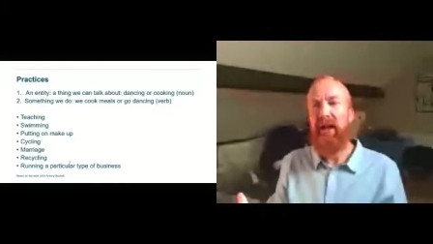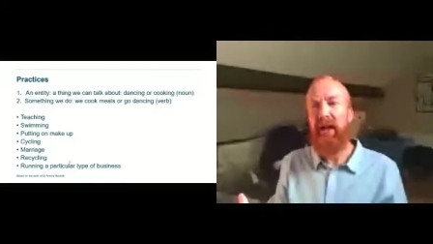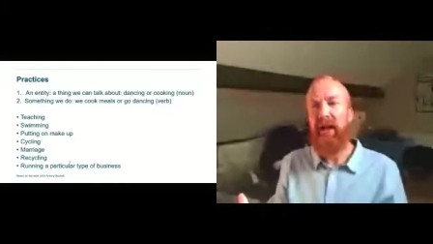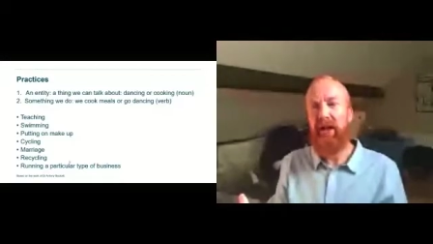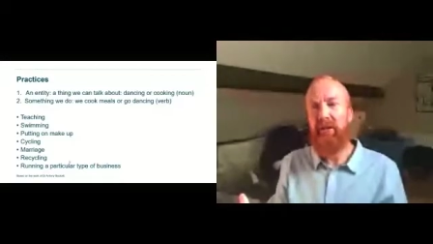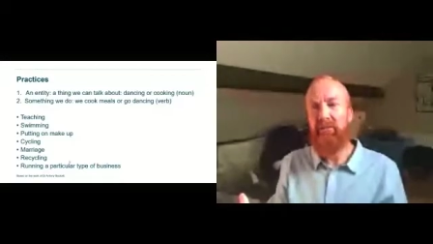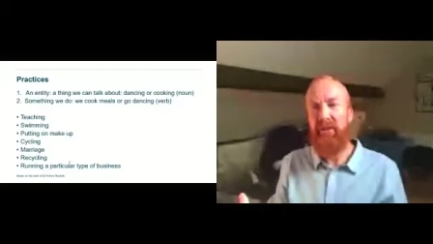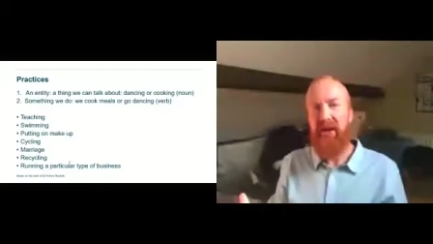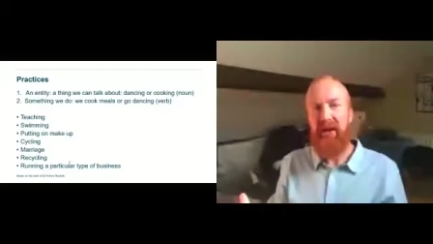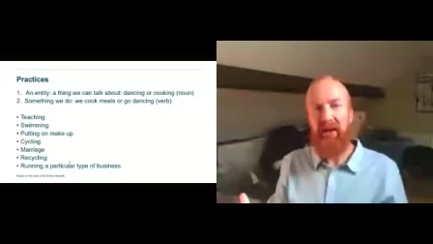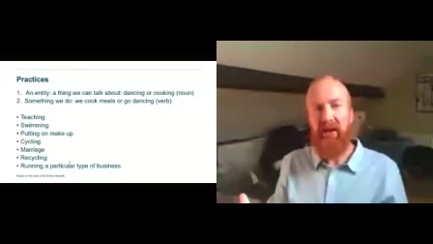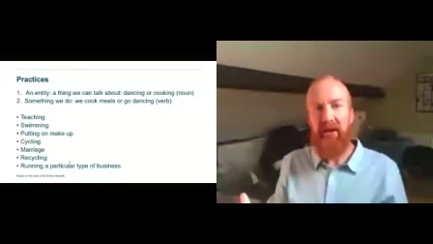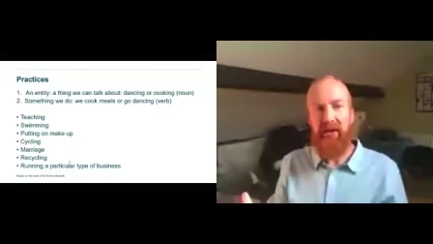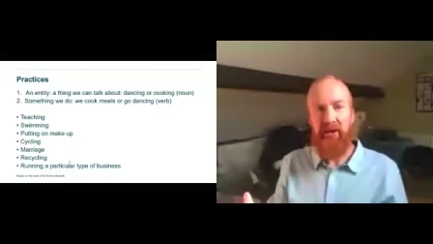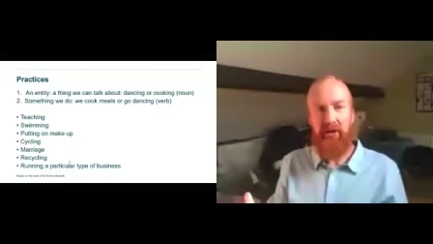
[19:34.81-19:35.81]

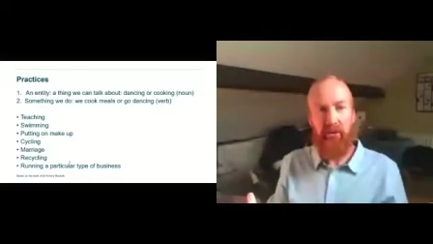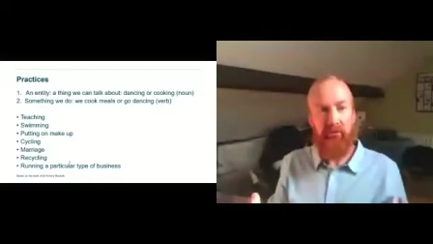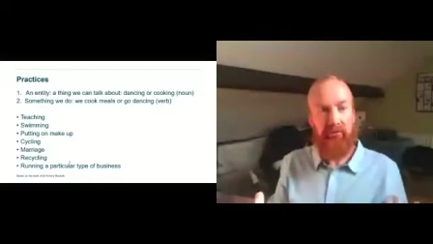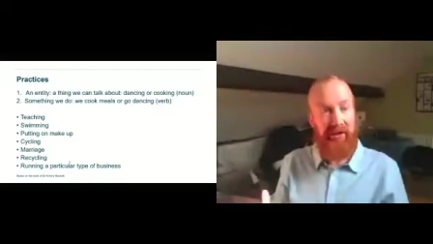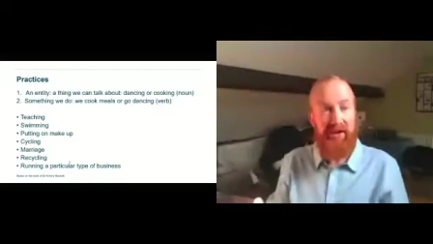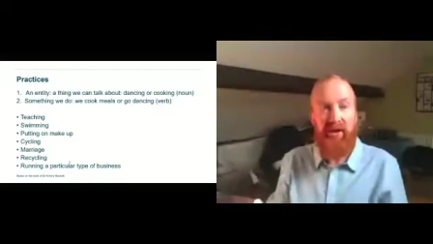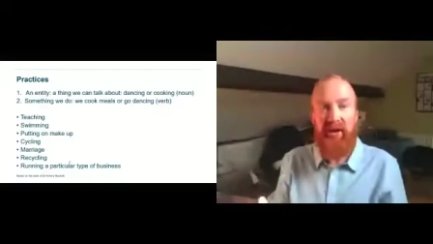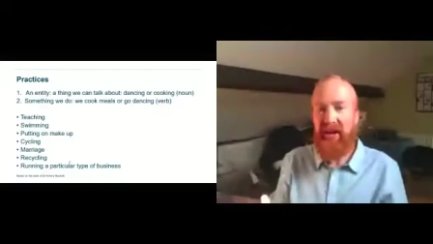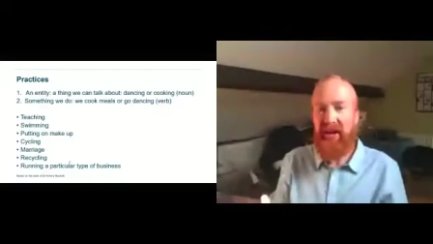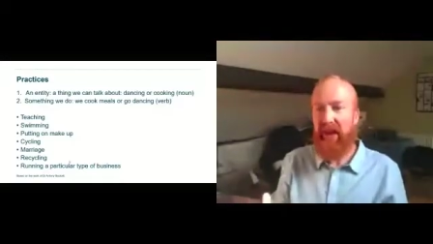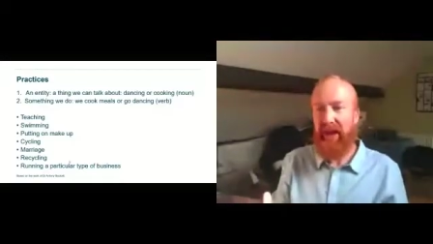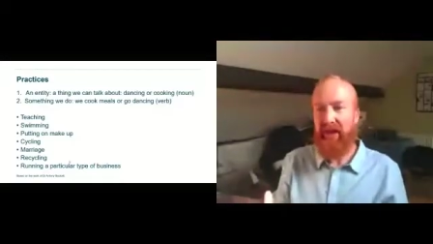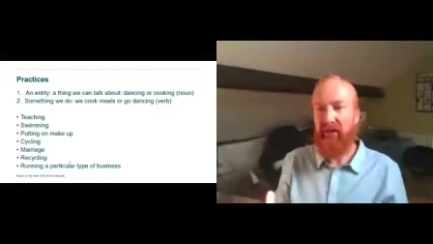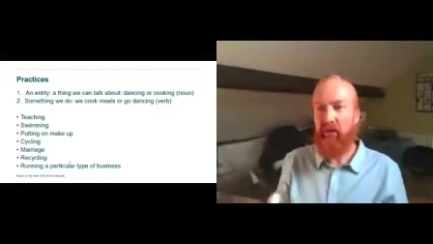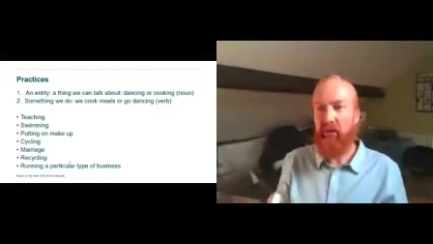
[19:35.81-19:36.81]
or
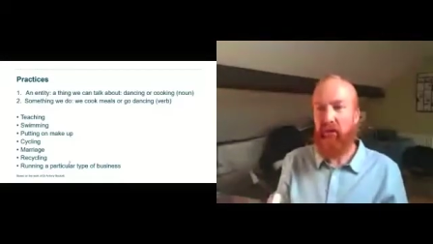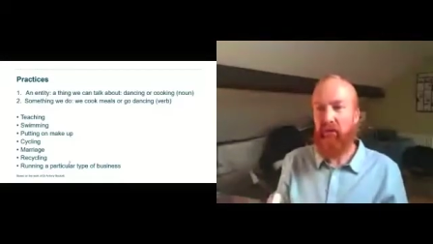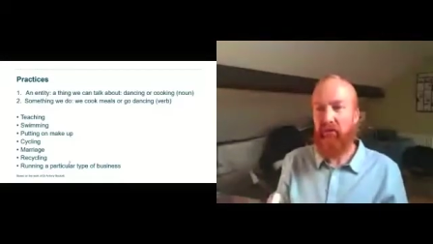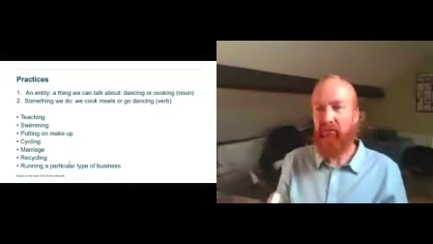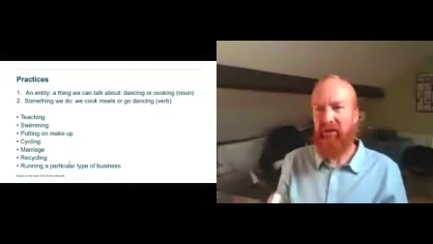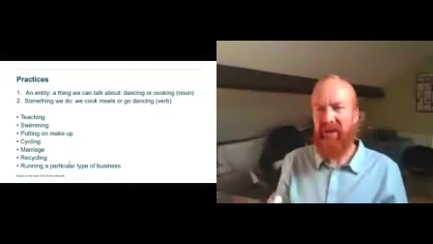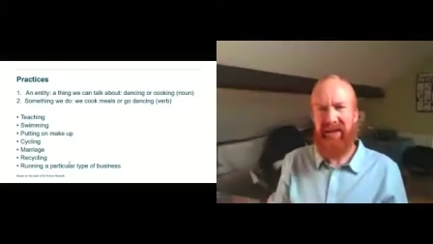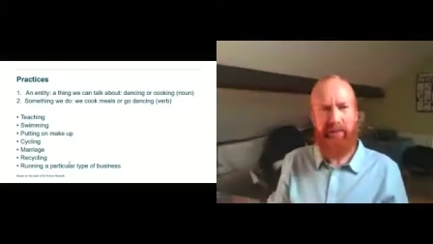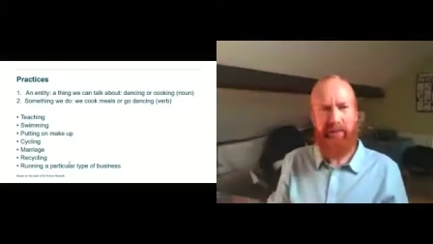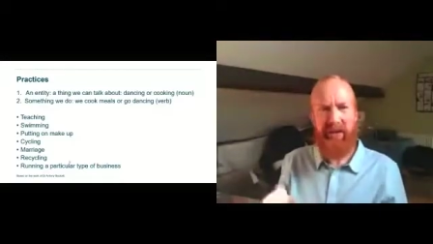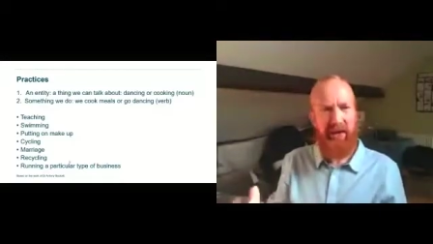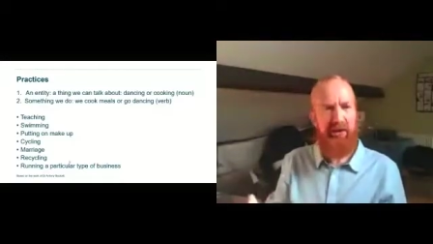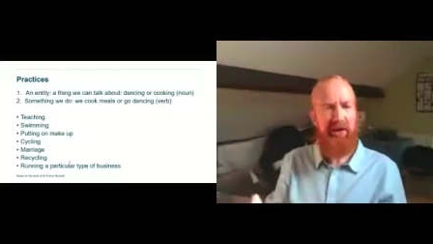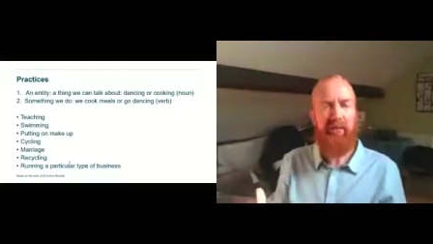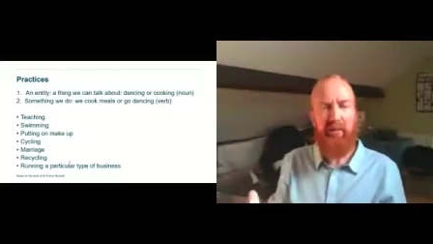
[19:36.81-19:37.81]
recycling, or running a
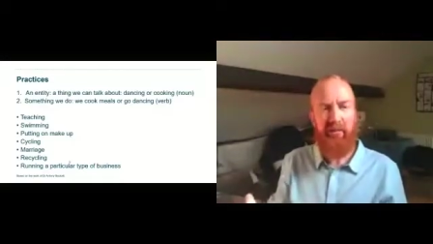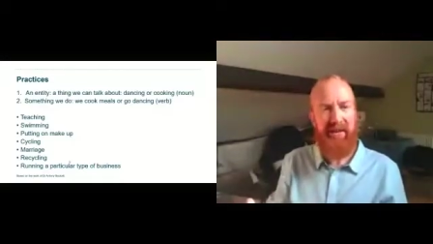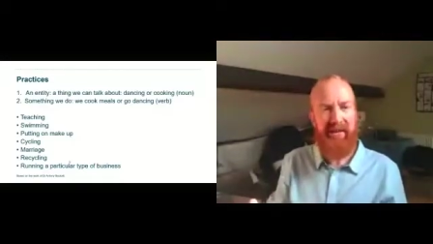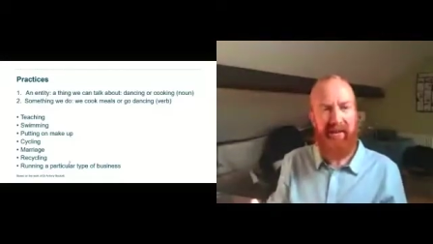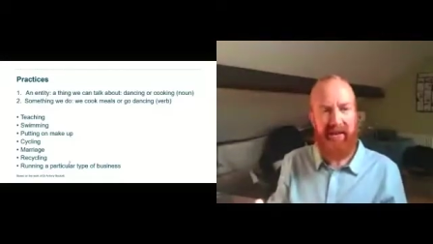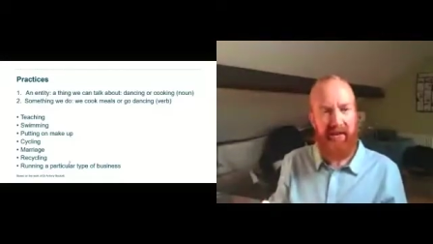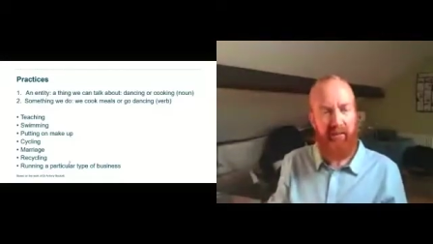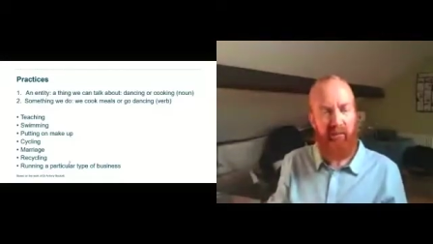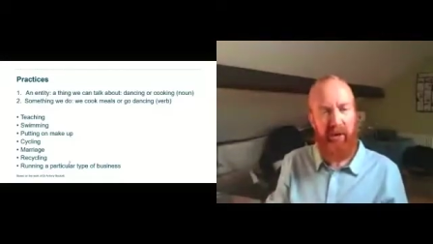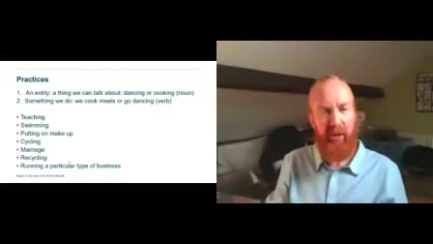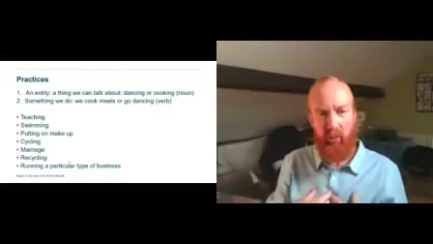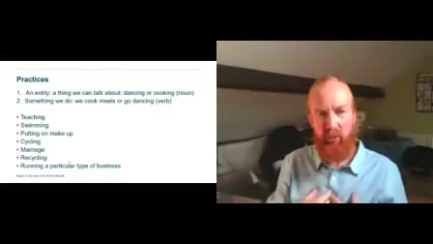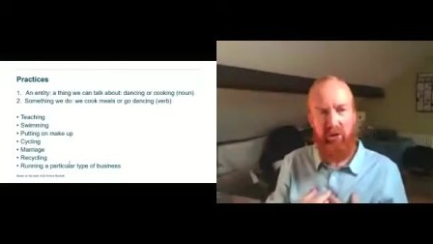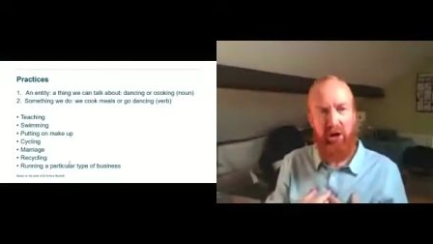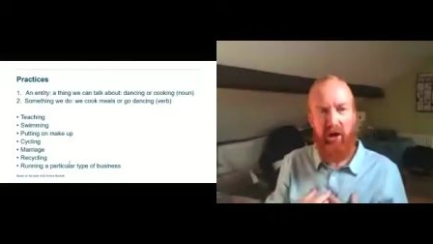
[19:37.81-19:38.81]
particular type of business. And we
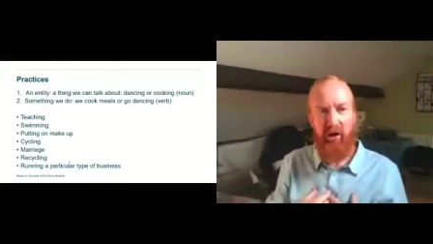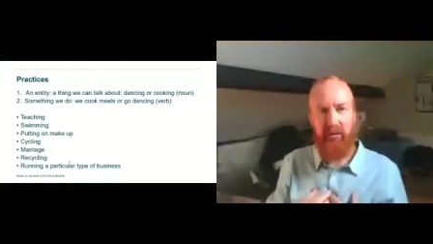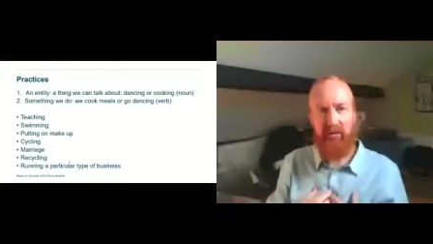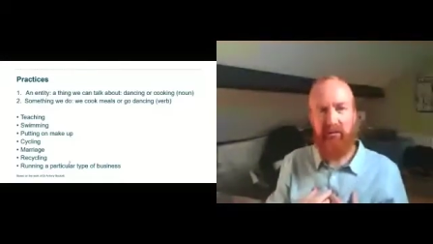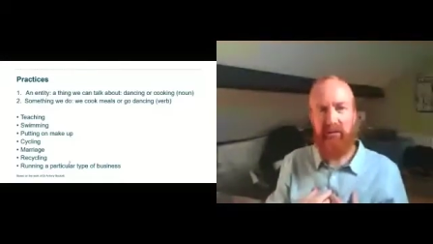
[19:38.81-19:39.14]
all know